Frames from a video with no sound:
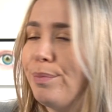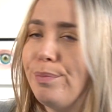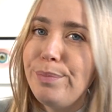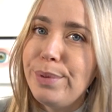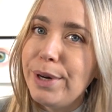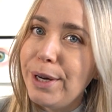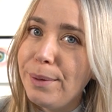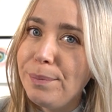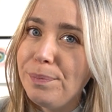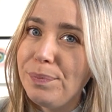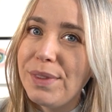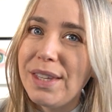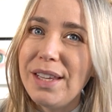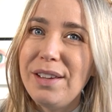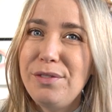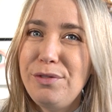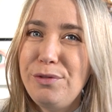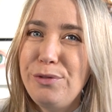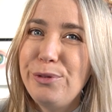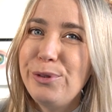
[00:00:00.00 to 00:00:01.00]
but
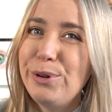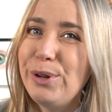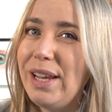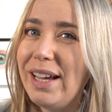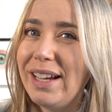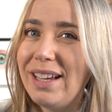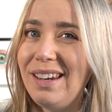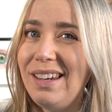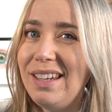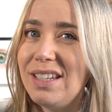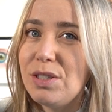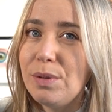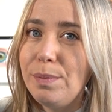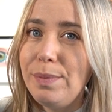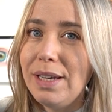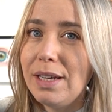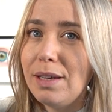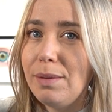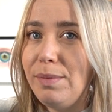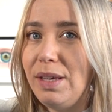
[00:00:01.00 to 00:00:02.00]
for like a little
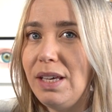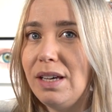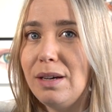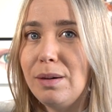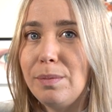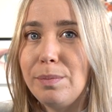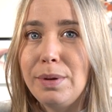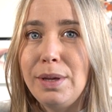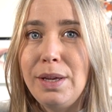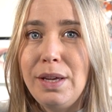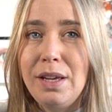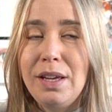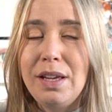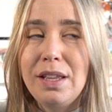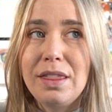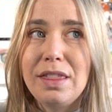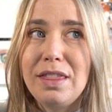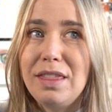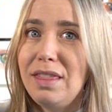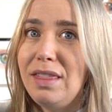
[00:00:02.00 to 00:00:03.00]
pick-me-up
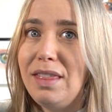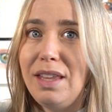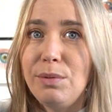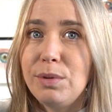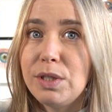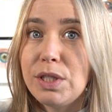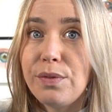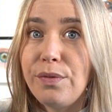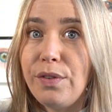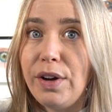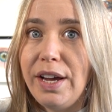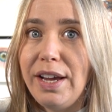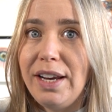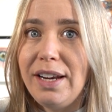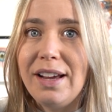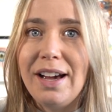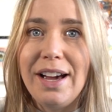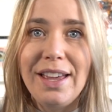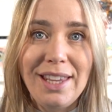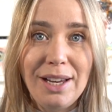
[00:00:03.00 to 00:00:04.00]
it was
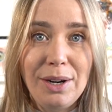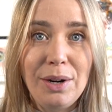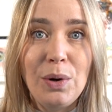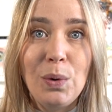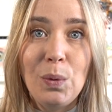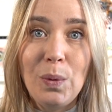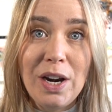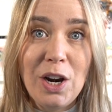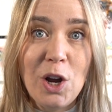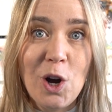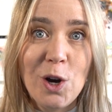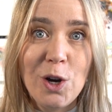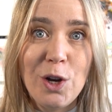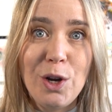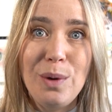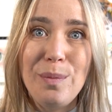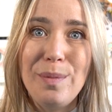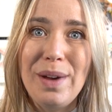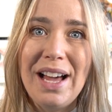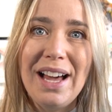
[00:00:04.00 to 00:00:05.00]
fine. I then went
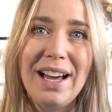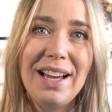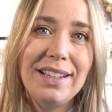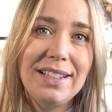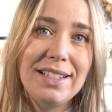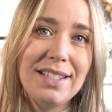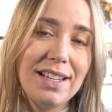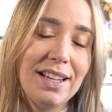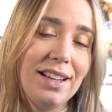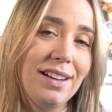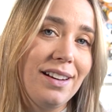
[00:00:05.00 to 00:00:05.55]
home, had a